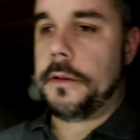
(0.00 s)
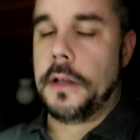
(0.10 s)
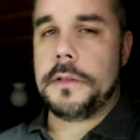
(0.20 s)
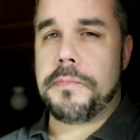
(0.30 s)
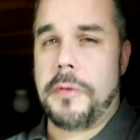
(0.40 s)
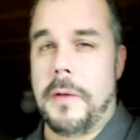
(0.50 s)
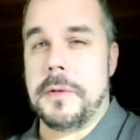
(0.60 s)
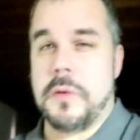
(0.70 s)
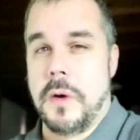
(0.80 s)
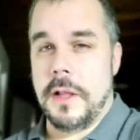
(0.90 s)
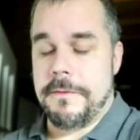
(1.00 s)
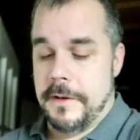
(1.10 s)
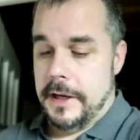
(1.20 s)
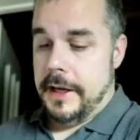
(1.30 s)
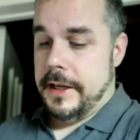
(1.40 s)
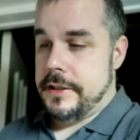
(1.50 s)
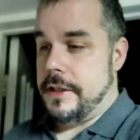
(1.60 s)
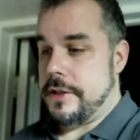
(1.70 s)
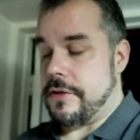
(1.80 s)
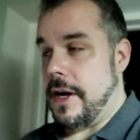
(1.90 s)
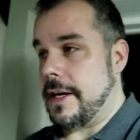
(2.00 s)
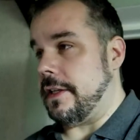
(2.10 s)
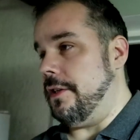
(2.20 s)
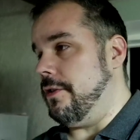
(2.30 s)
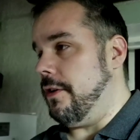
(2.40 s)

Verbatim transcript: does probably qualify as distracted